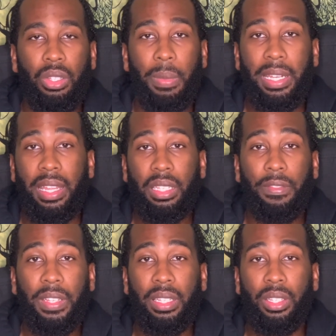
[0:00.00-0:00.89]
So my next
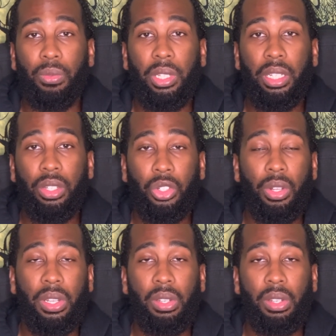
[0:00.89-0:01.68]
fit is really gonna show you,